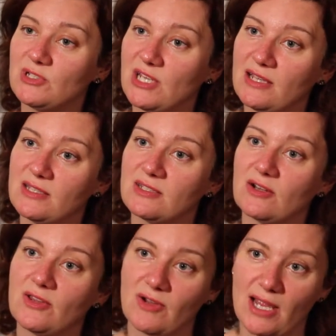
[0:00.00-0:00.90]
chances
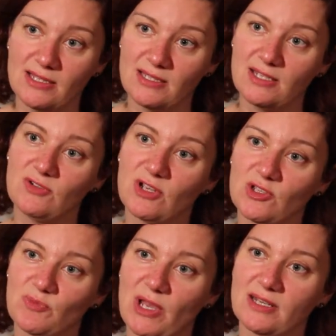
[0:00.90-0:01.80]
are their ancestry
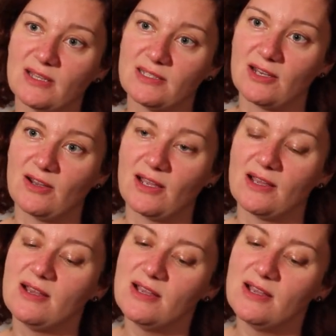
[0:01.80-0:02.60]
goes back to this area.